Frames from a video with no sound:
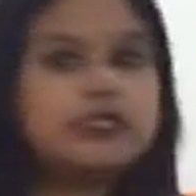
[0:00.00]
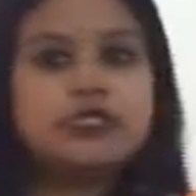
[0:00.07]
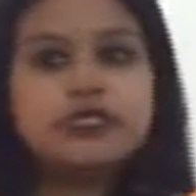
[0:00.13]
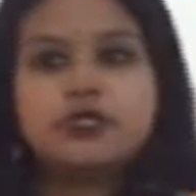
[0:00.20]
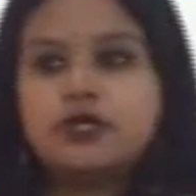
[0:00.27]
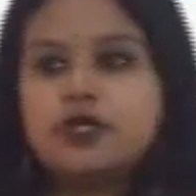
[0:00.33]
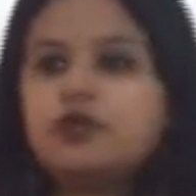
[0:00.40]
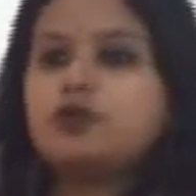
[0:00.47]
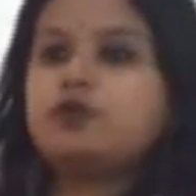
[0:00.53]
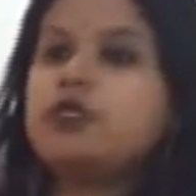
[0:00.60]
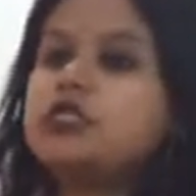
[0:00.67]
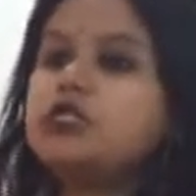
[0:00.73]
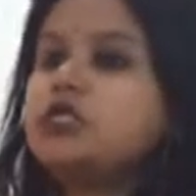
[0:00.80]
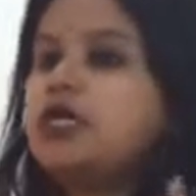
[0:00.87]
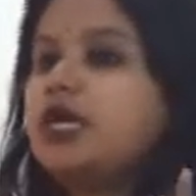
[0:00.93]
is the
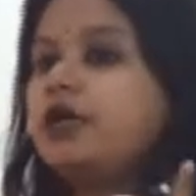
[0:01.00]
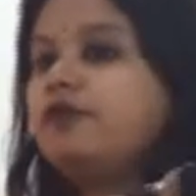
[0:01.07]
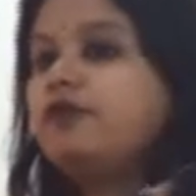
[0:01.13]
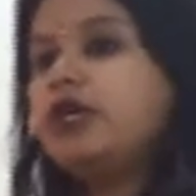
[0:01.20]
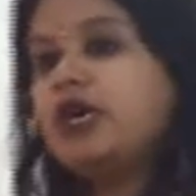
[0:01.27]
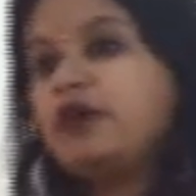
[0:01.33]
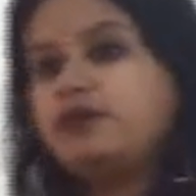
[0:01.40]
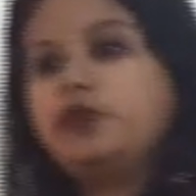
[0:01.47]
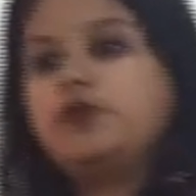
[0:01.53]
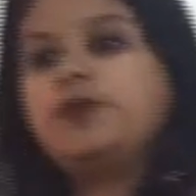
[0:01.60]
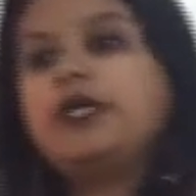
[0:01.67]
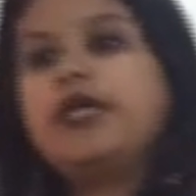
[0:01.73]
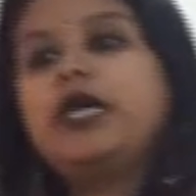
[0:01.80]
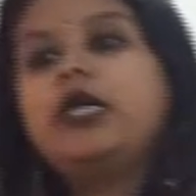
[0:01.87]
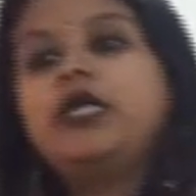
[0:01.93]
transformation, and we have to
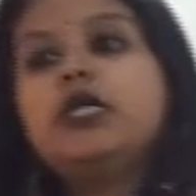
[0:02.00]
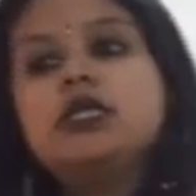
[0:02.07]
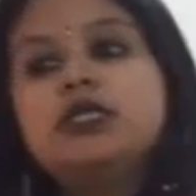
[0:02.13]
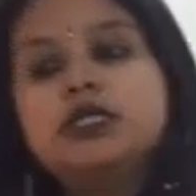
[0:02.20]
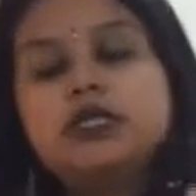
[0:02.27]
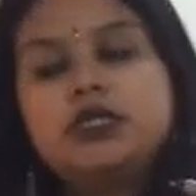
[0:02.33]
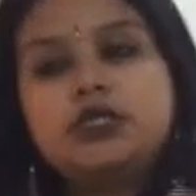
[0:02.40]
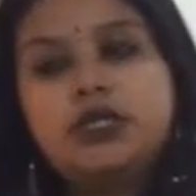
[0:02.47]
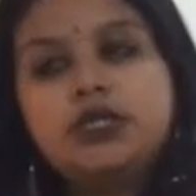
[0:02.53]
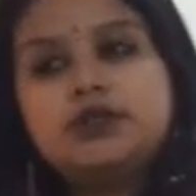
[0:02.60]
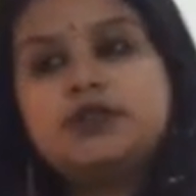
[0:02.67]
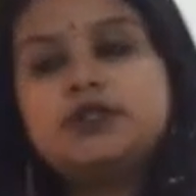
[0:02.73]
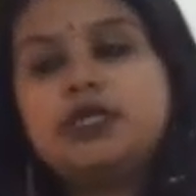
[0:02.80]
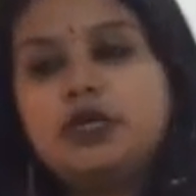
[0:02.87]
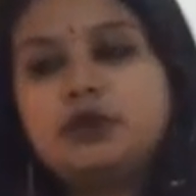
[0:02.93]
apply the
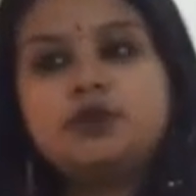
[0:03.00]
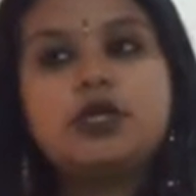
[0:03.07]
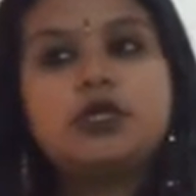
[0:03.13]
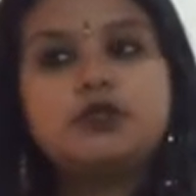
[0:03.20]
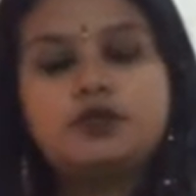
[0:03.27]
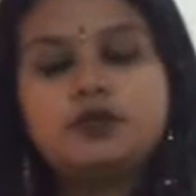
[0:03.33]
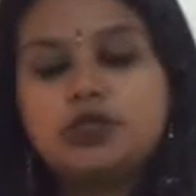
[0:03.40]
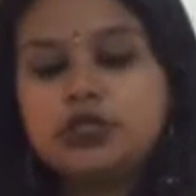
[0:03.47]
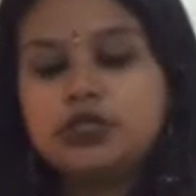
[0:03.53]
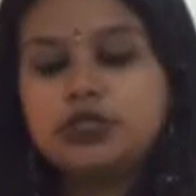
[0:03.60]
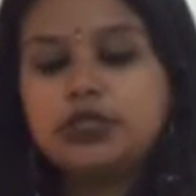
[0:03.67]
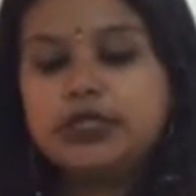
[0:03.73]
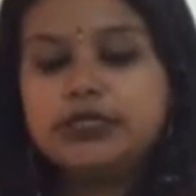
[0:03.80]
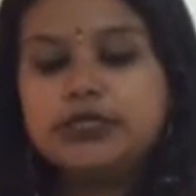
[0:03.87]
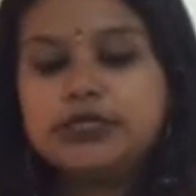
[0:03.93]
same
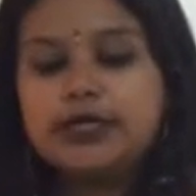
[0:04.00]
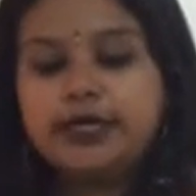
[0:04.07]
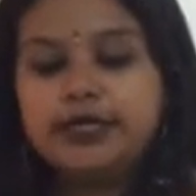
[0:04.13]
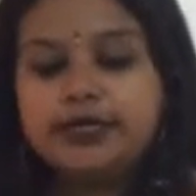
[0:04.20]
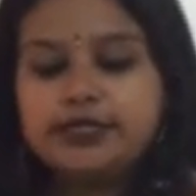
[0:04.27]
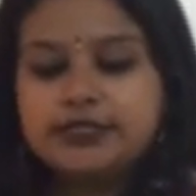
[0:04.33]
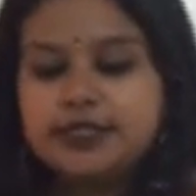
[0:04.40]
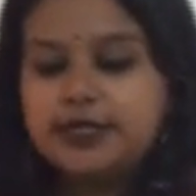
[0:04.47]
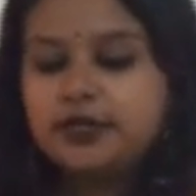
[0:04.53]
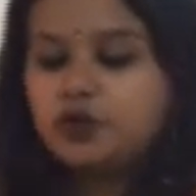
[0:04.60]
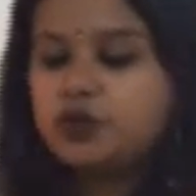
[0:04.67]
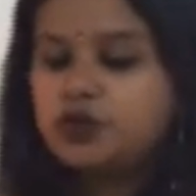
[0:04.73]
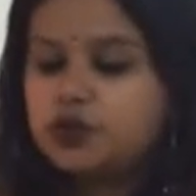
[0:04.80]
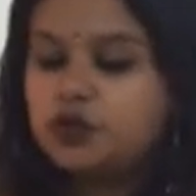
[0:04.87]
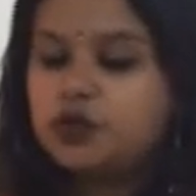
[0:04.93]
transformation in the right hand side
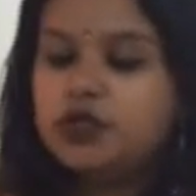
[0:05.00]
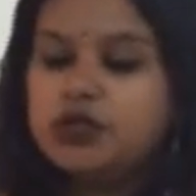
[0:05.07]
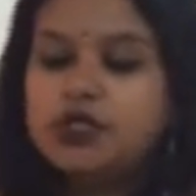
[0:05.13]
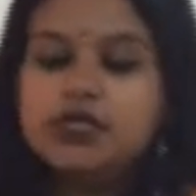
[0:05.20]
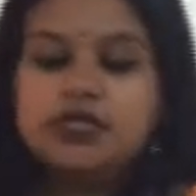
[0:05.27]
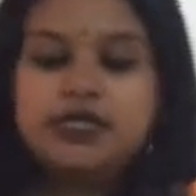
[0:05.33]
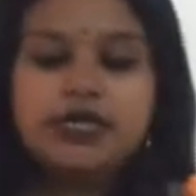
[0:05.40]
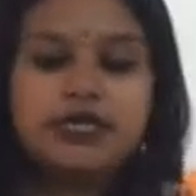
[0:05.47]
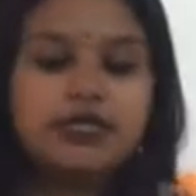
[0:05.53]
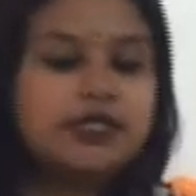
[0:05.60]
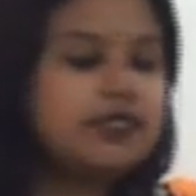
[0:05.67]
also, that